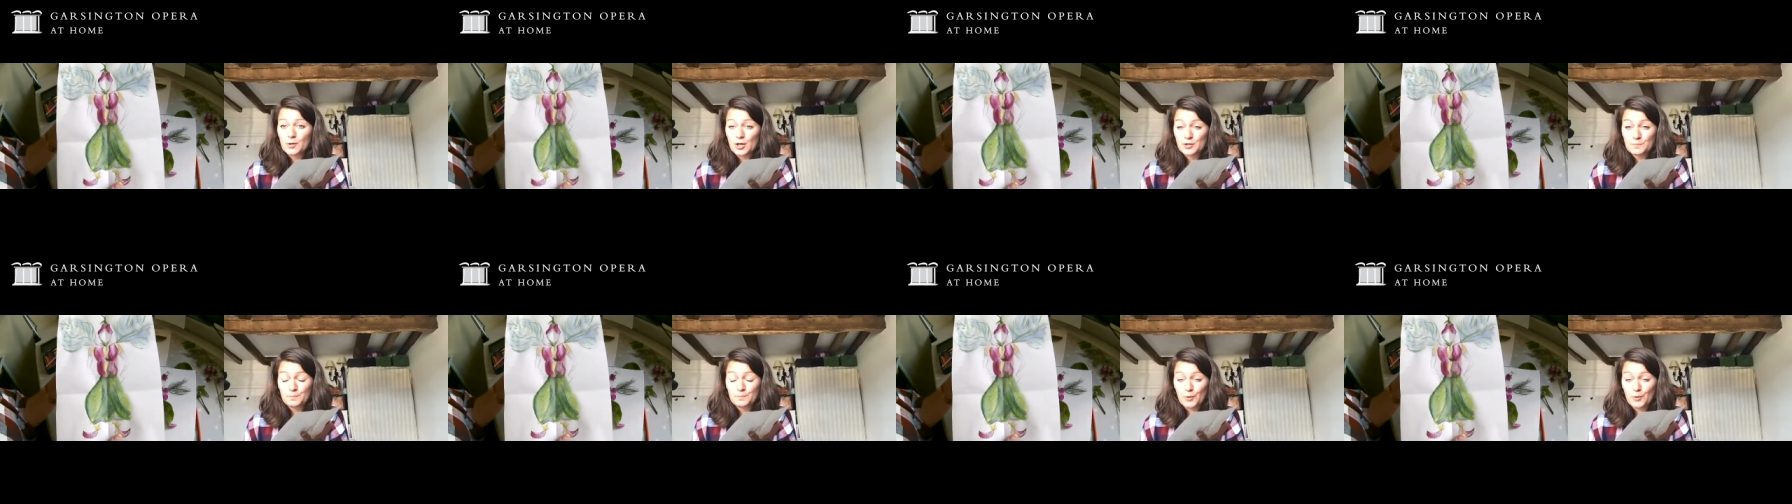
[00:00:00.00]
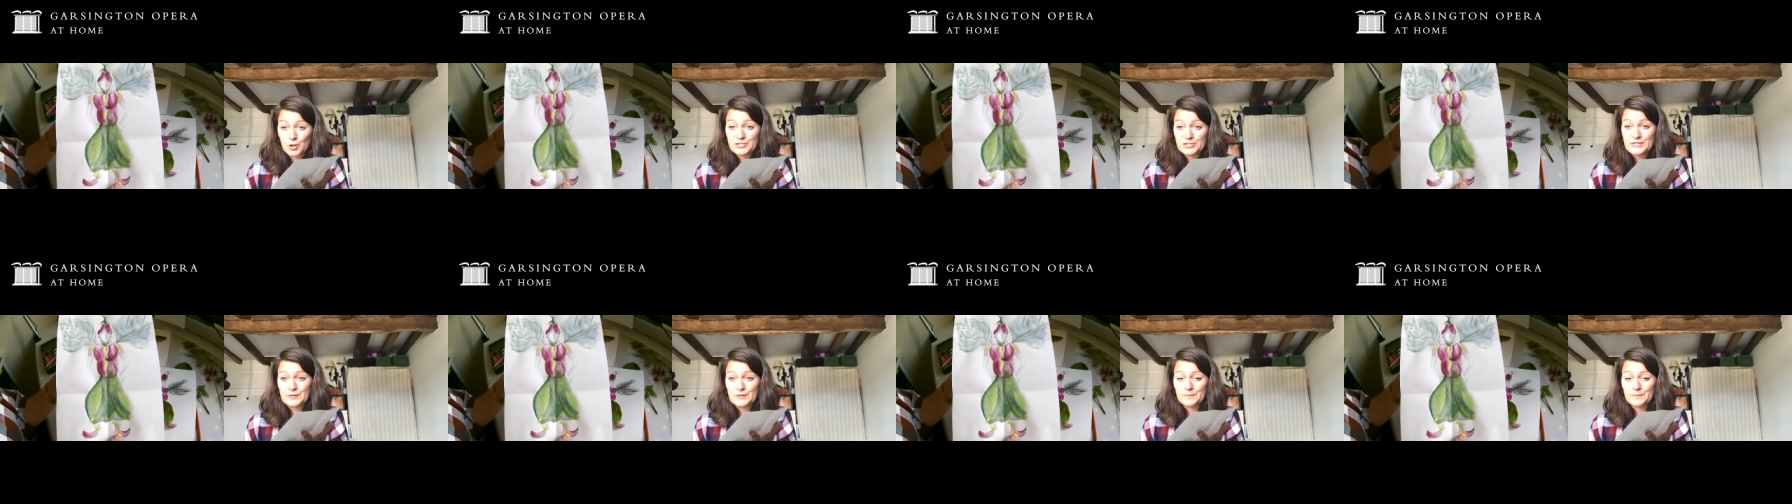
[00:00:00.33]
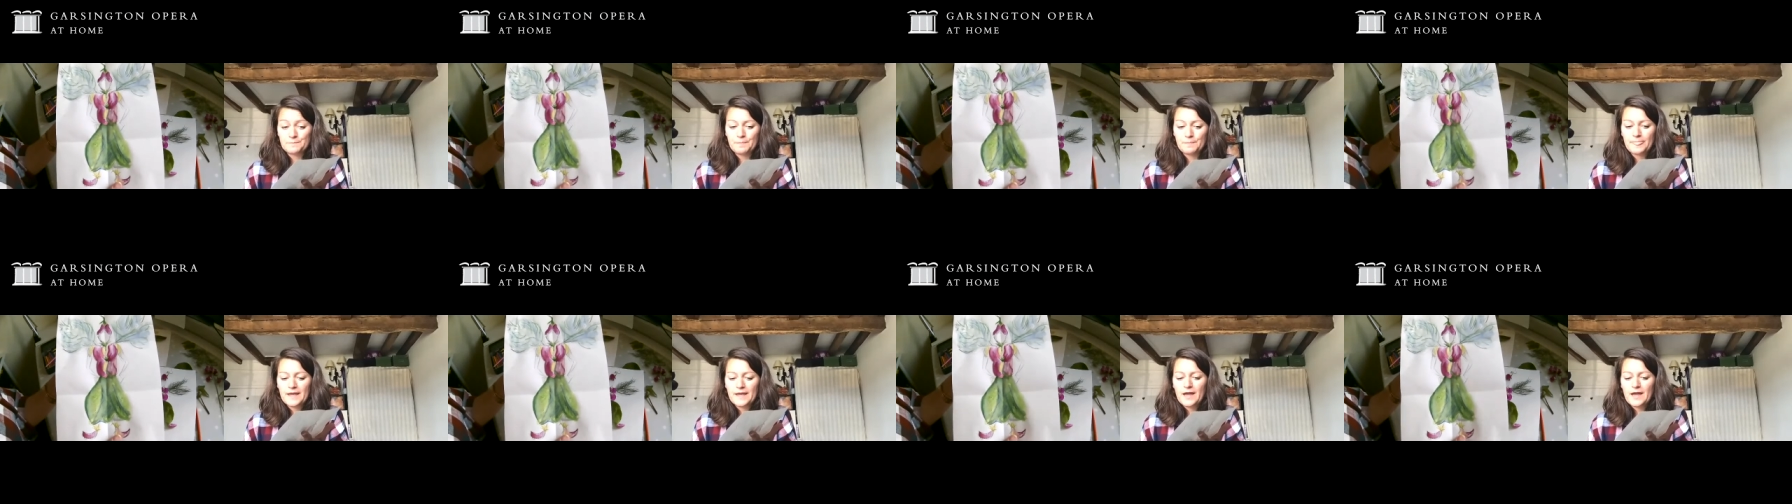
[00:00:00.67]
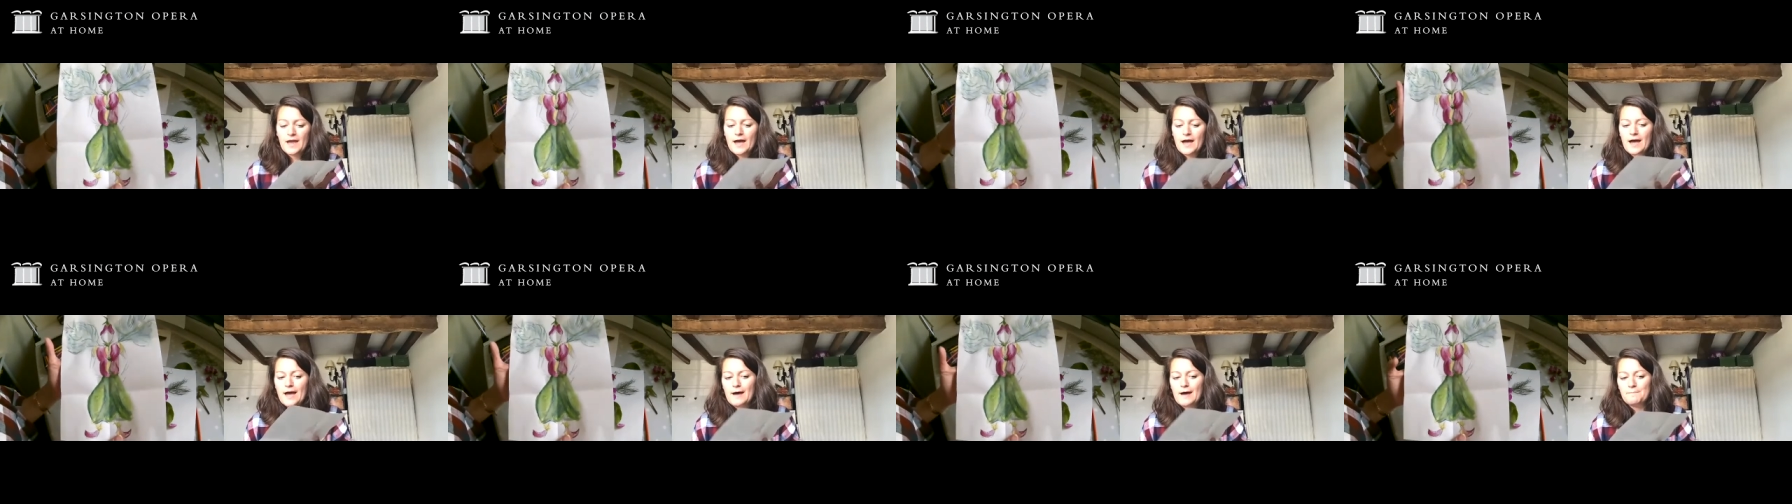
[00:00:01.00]
blossom
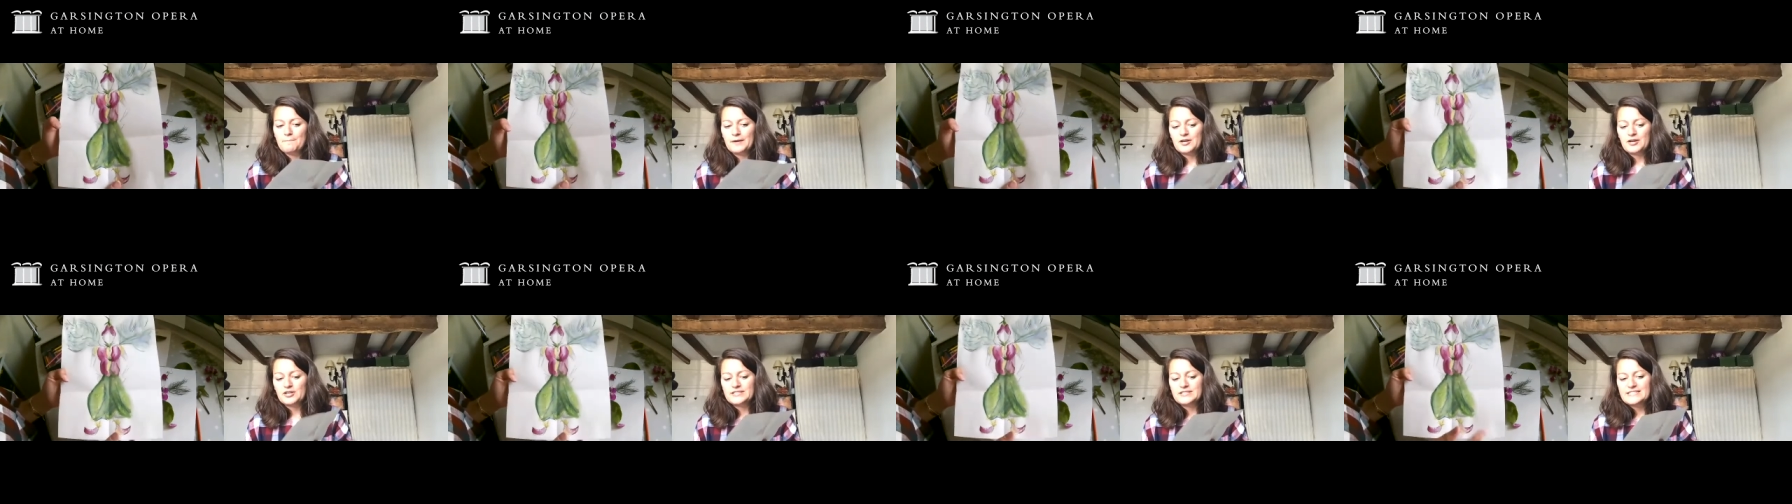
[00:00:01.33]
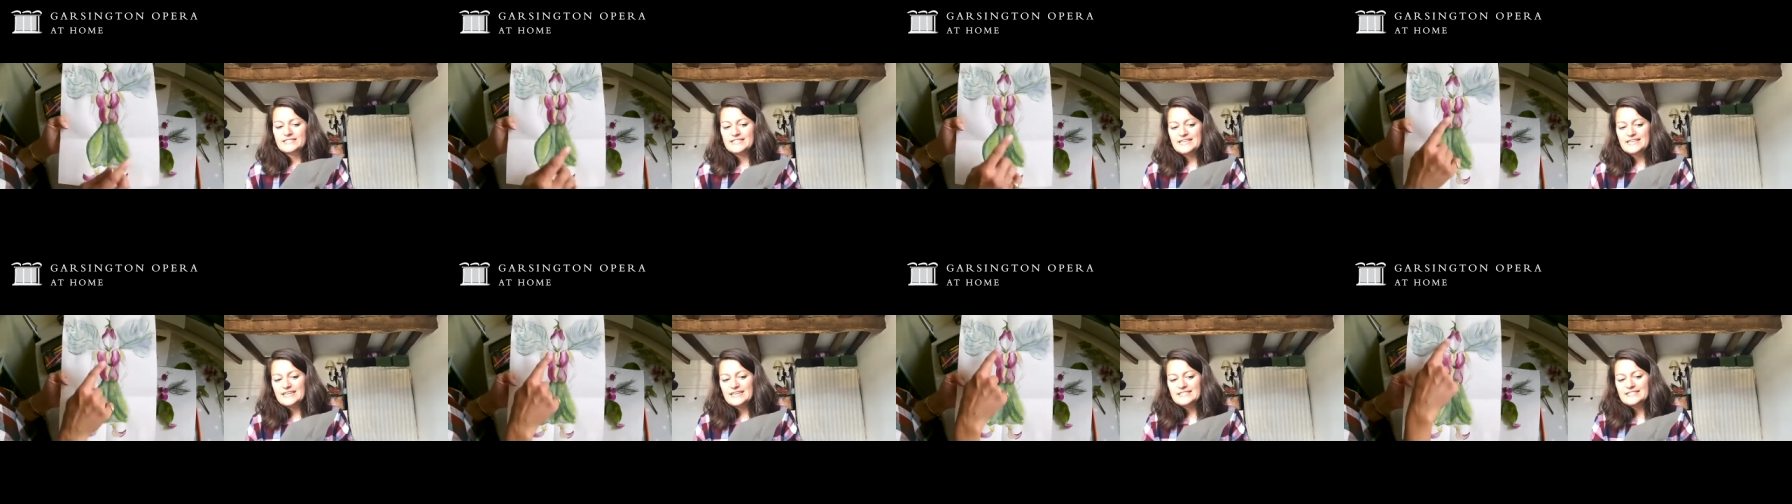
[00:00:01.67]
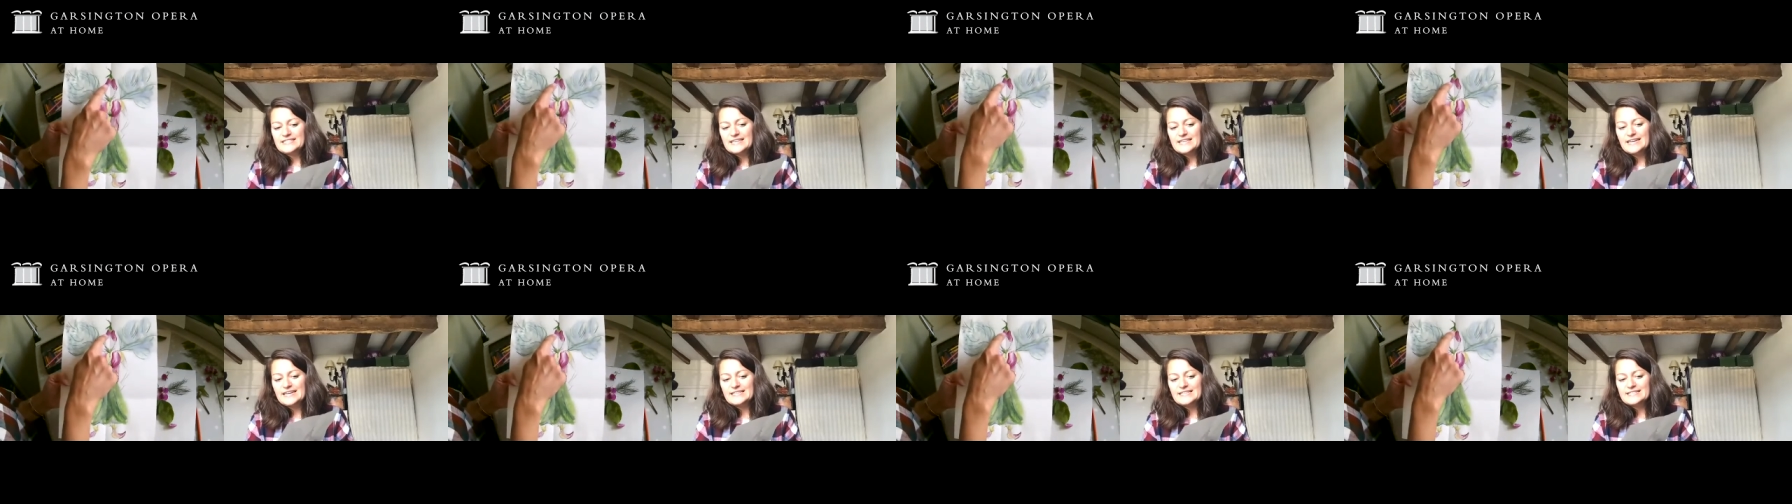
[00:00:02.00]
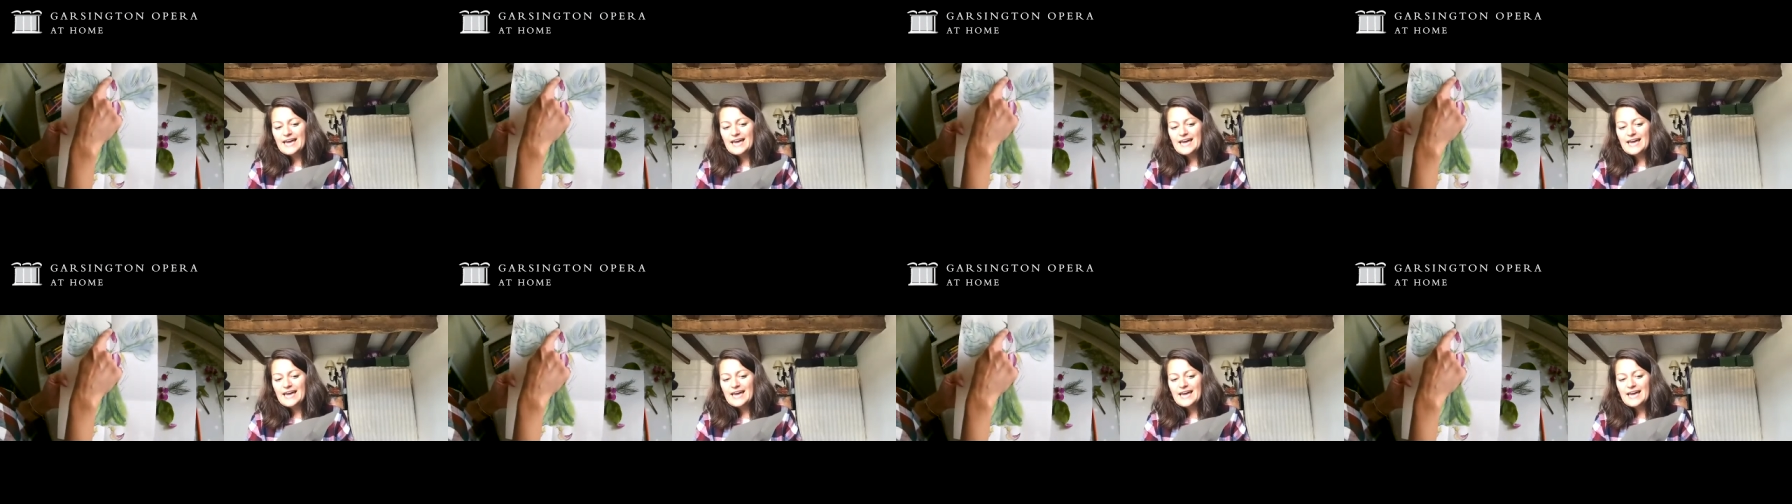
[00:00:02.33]
uh, because this is